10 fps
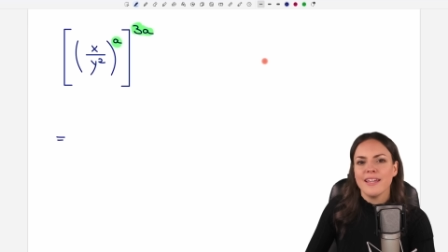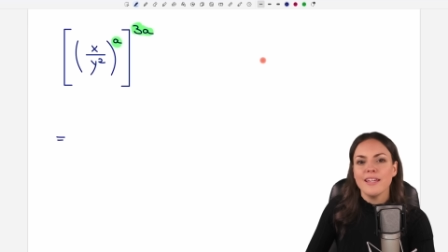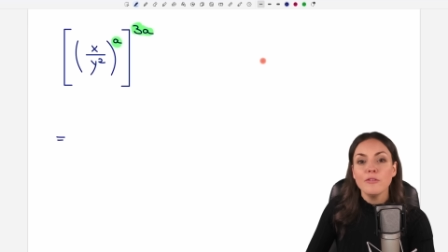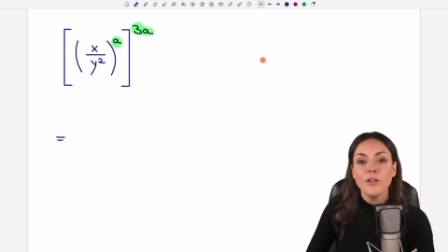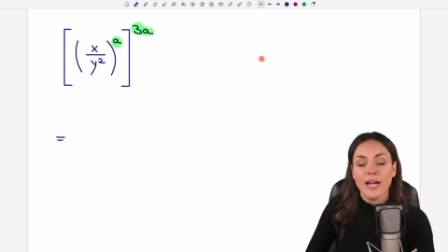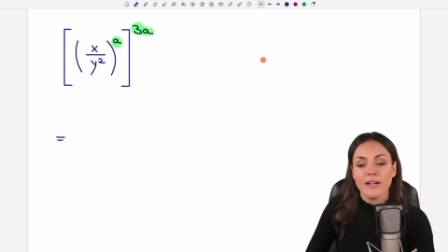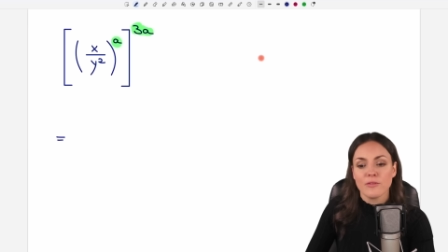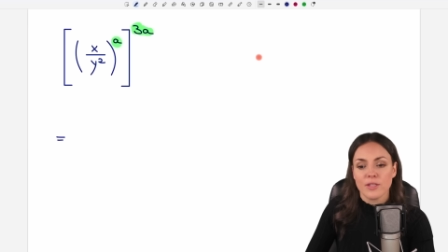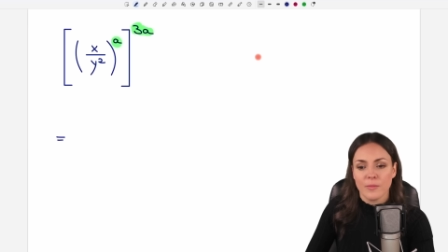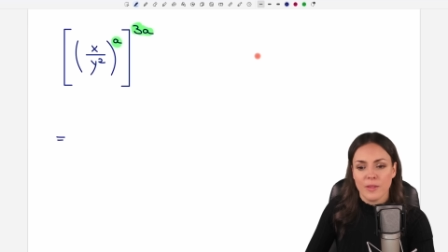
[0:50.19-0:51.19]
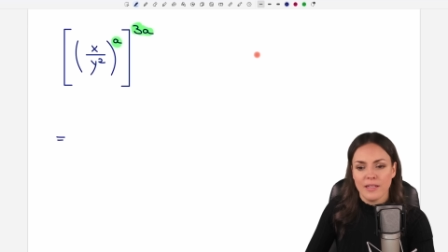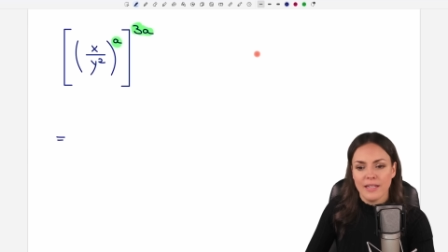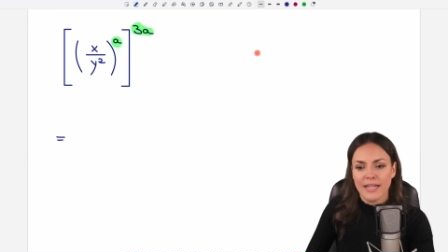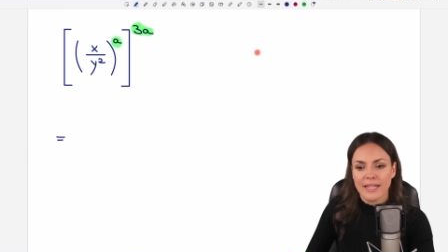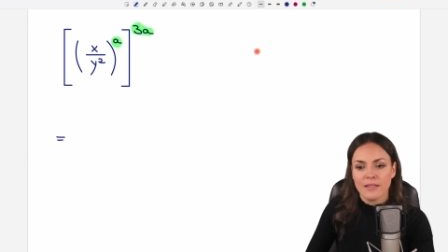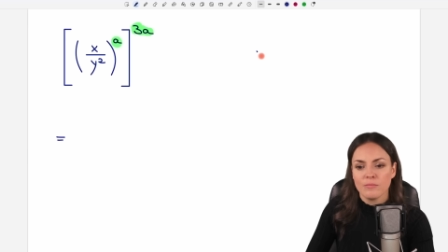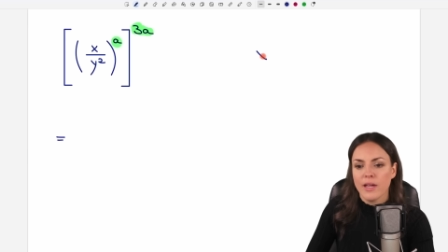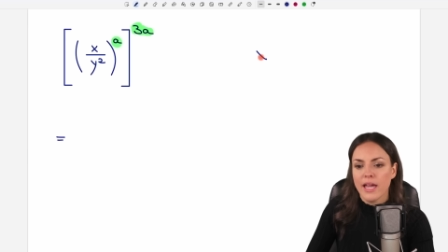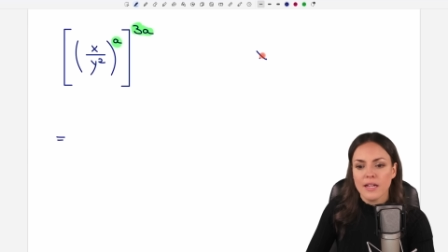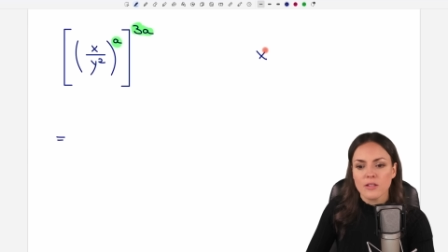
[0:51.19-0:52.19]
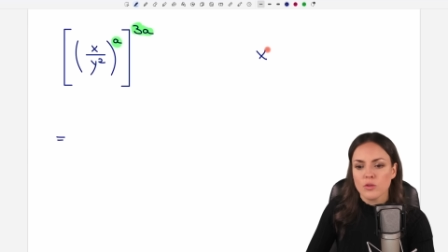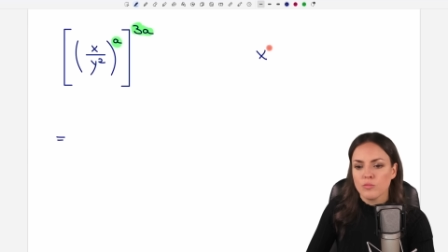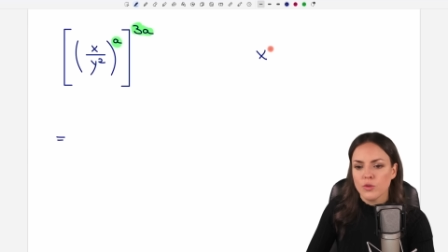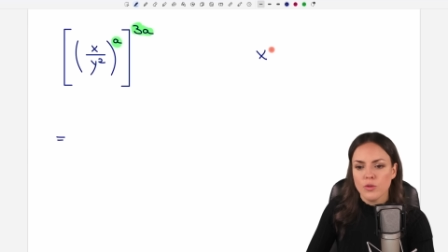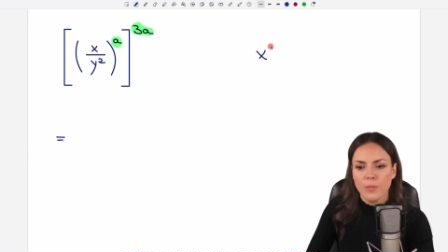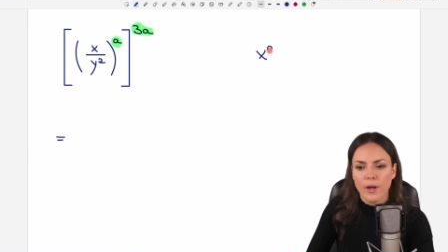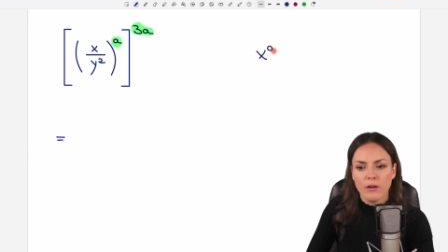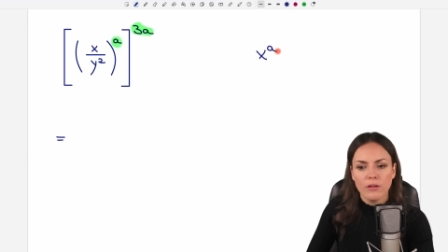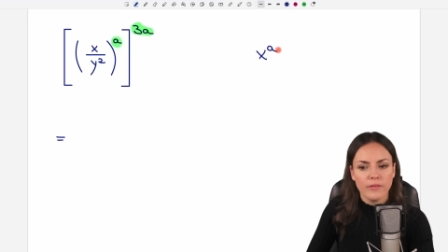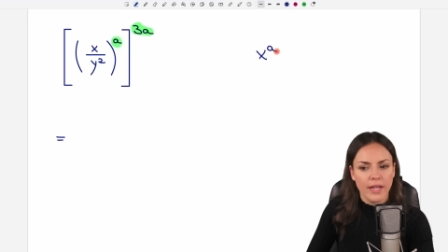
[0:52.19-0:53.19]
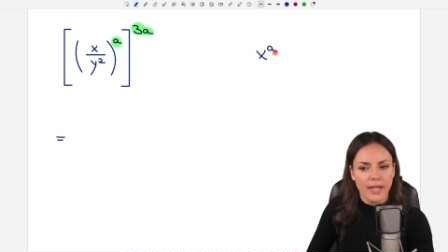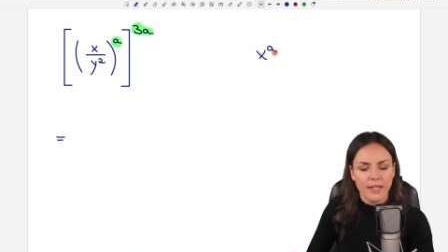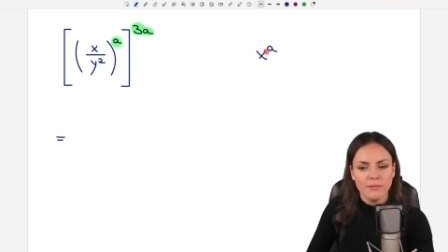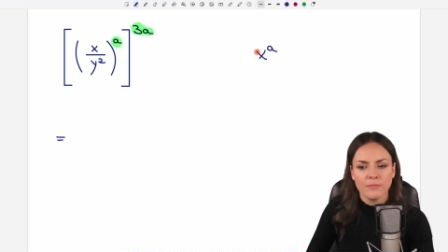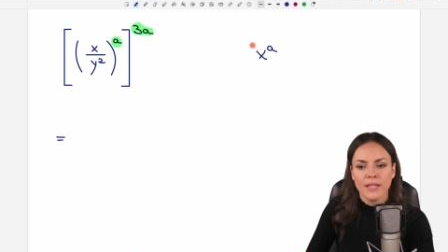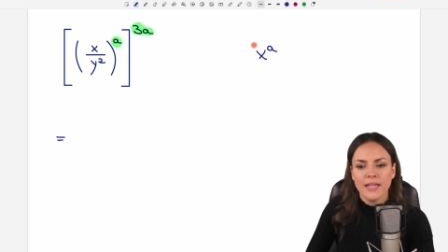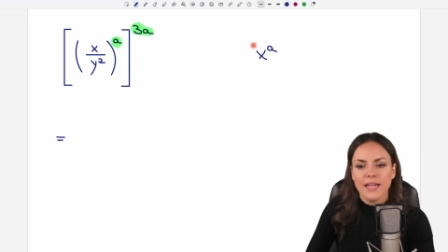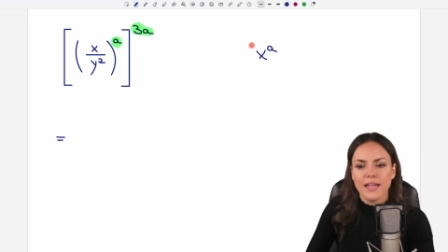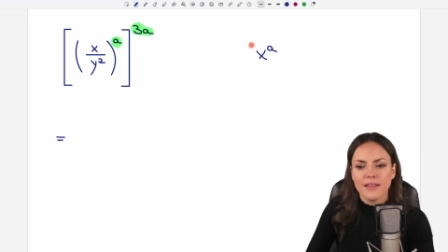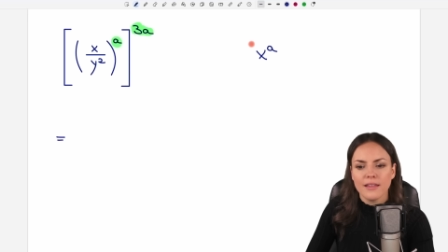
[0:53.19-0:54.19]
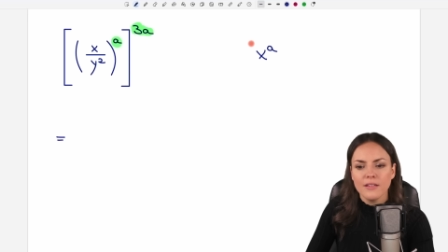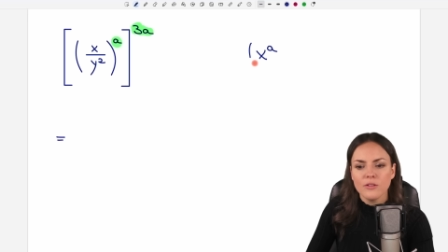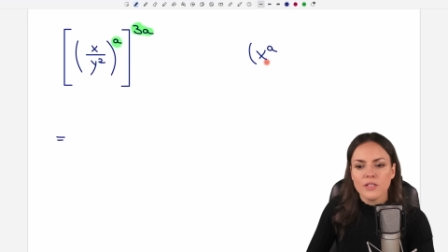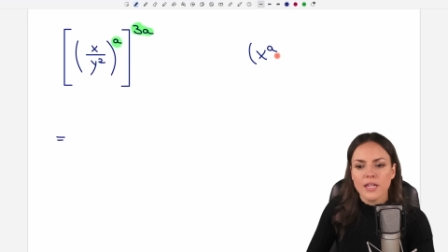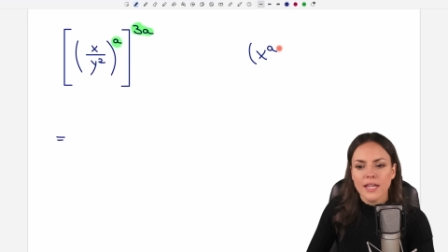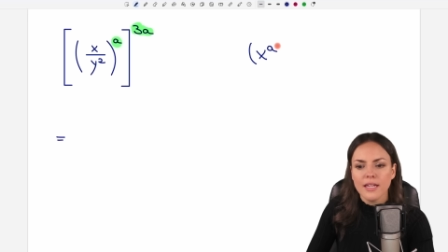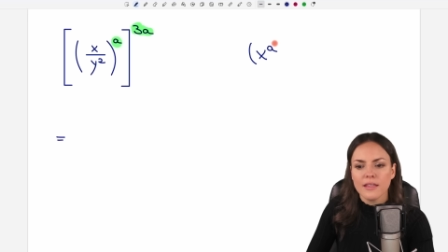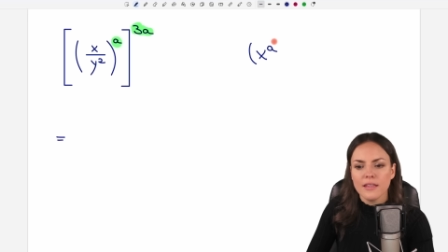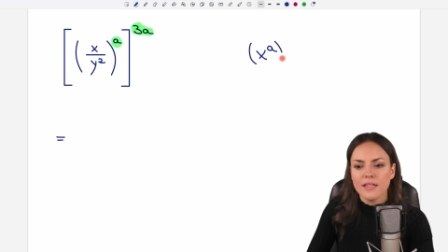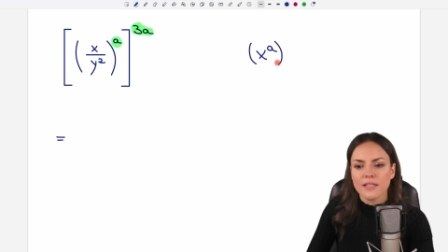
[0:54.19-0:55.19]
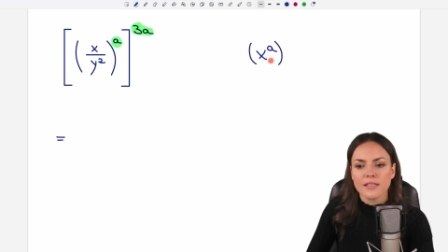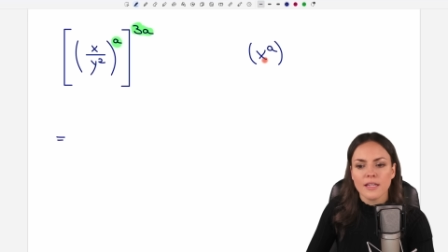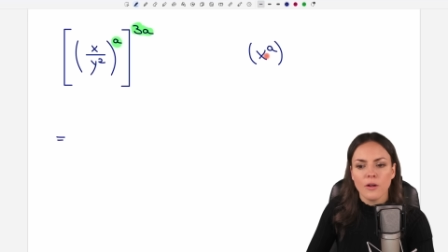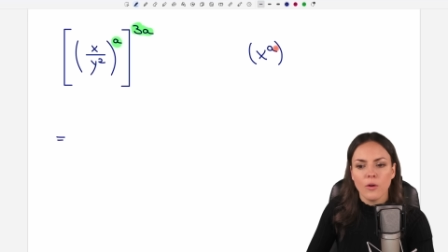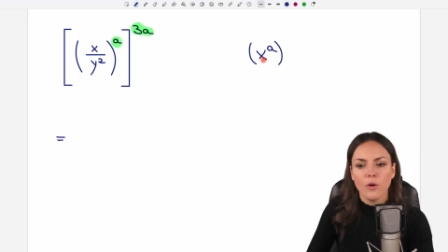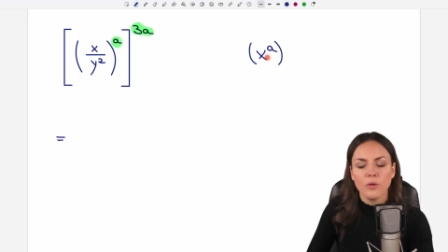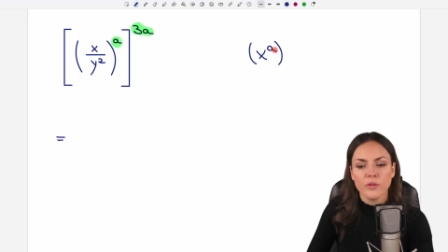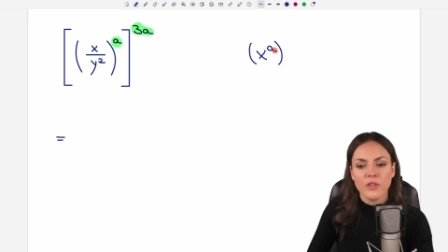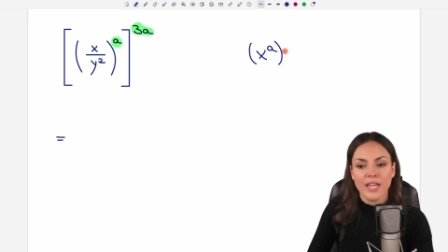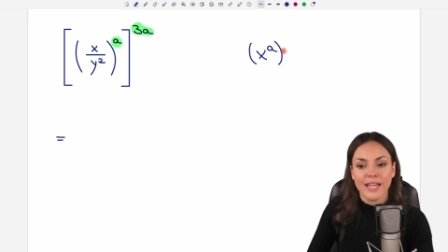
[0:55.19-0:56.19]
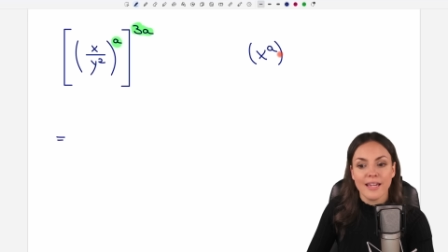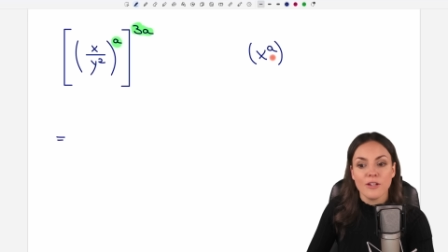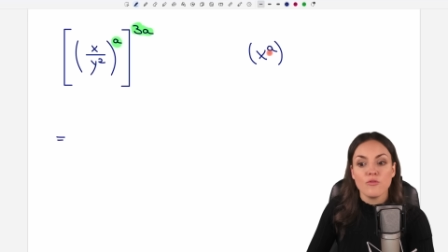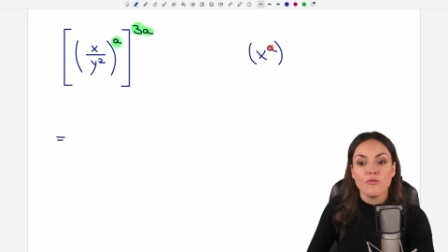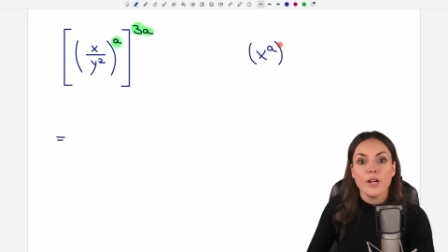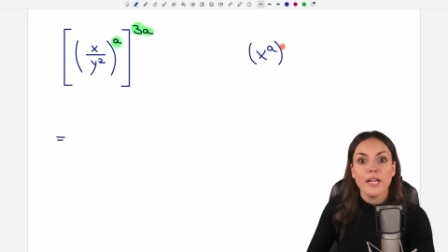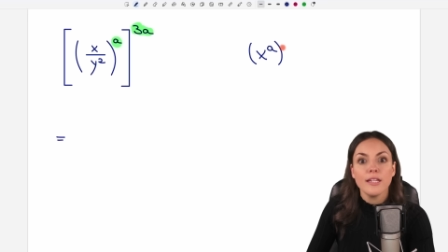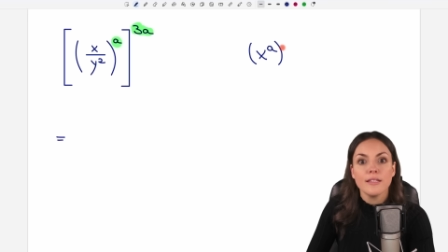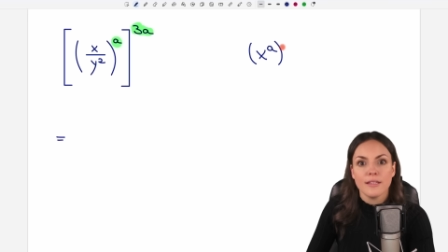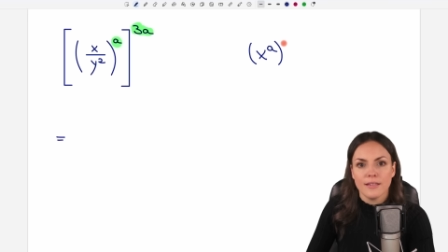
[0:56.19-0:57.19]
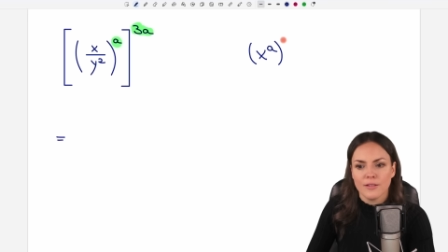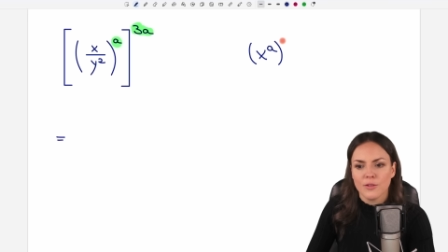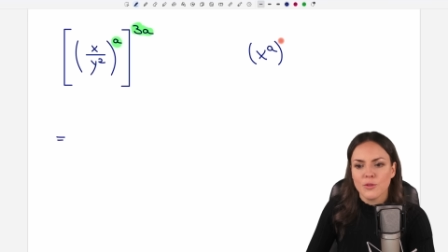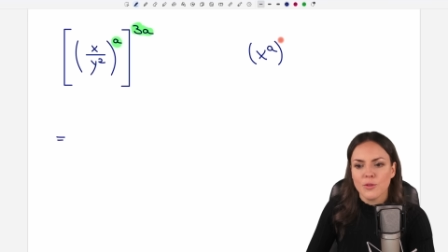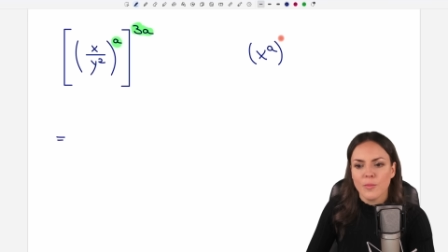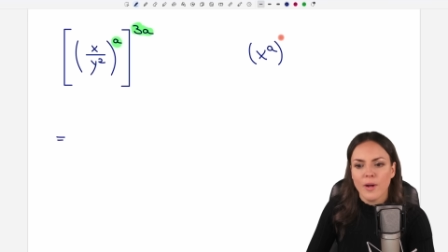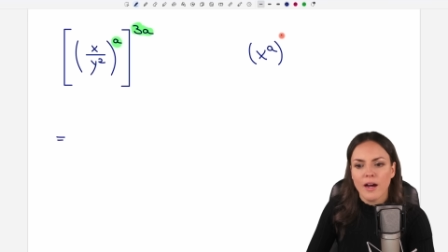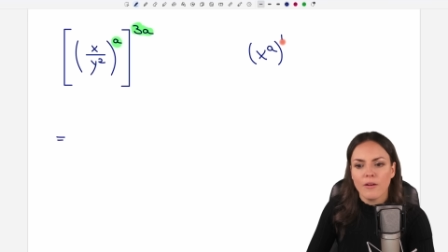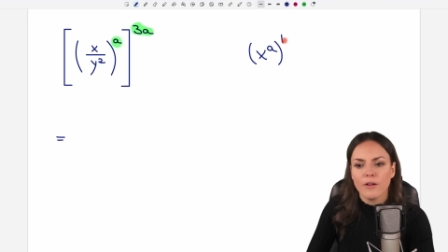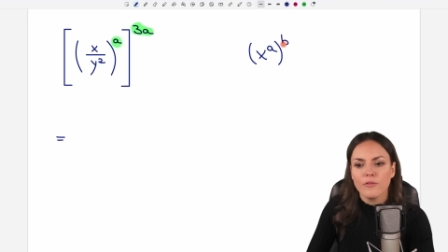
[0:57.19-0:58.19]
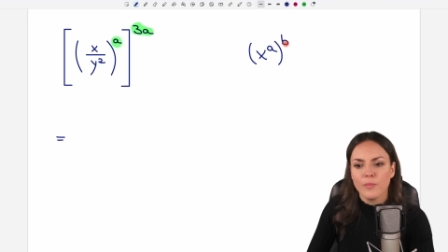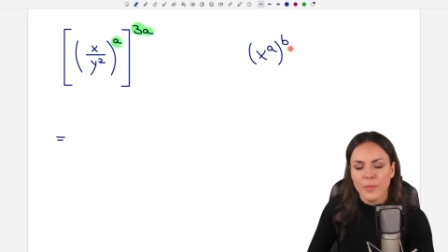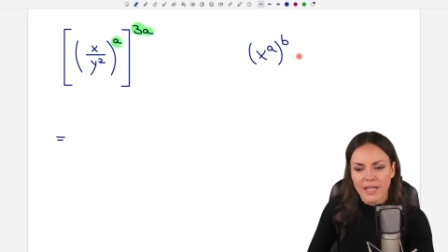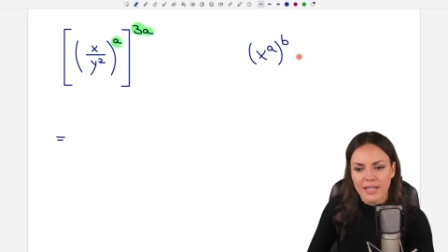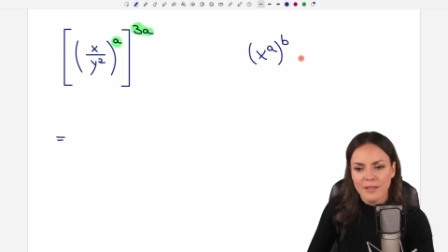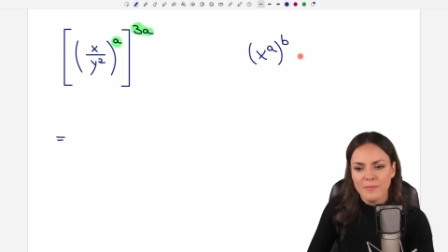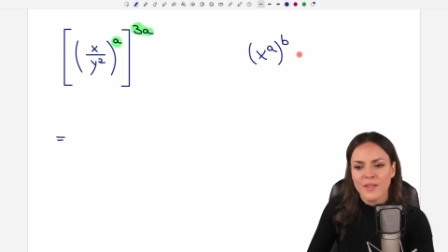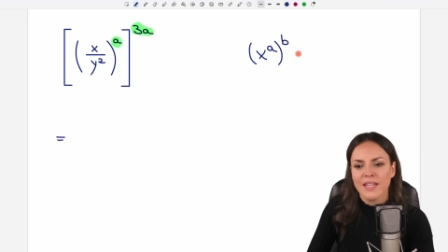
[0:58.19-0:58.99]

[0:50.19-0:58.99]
If you have something like x to the power of a, and then you take this whole thing and raise it to the power of b,